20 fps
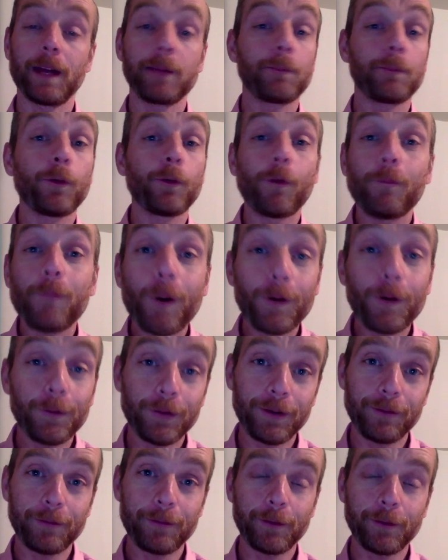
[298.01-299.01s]
It promotes
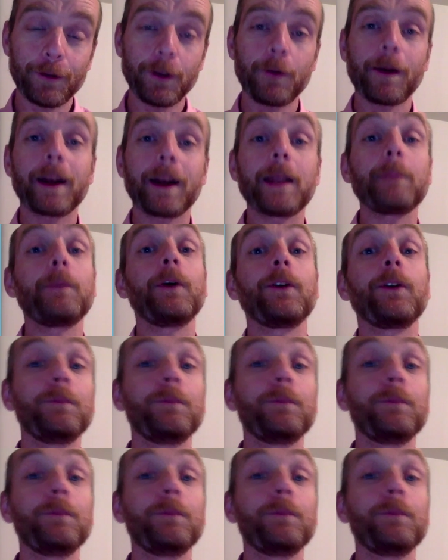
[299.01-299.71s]
it for you, and it puts